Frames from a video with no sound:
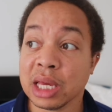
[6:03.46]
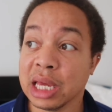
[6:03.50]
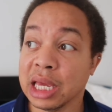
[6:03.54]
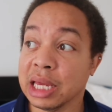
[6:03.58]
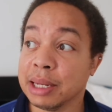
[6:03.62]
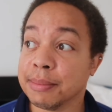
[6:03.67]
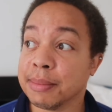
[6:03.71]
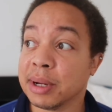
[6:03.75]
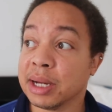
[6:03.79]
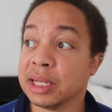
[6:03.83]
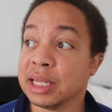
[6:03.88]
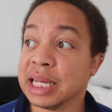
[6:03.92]

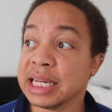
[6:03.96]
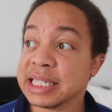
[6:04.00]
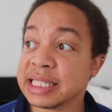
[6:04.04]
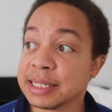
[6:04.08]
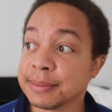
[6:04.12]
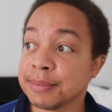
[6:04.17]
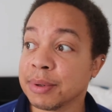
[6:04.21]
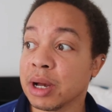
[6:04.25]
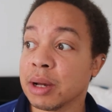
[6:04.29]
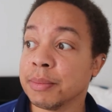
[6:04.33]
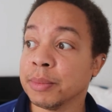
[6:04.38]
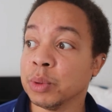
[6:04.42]
in my last
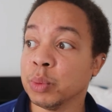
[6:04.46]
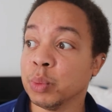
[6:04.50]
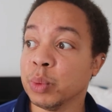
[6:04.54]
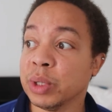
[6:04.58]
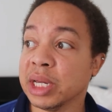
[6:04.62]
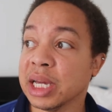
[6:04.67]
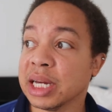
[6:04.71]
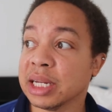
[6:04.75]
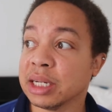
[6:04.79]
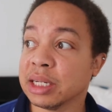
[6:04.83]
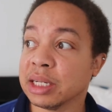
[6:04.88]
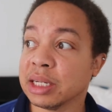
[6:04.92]
apartment
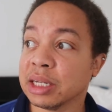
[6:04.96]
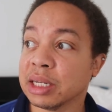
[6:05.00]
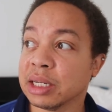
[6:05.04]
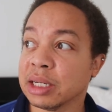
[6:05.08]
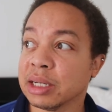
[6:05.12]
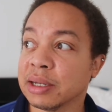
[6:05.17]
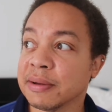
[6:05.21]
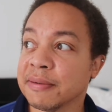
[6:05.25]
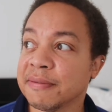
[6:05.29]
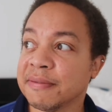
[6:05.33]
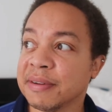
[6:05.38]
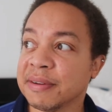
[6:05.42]
we had
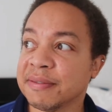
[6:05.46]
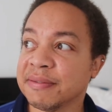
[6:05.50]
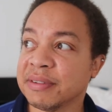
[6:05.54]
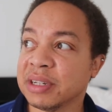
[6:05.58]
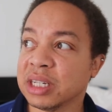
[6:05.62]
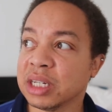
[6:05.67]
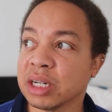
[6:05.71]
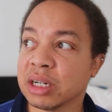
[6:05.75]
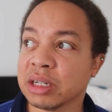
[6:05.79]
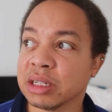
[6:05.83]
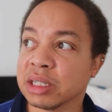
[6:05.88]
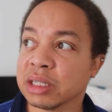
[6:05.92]
a
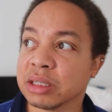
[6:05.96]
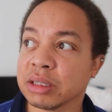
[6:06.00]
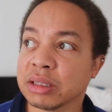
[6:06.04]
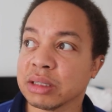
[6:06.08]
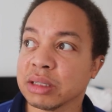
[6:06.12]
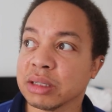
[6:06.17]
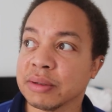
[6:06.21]
50 odd,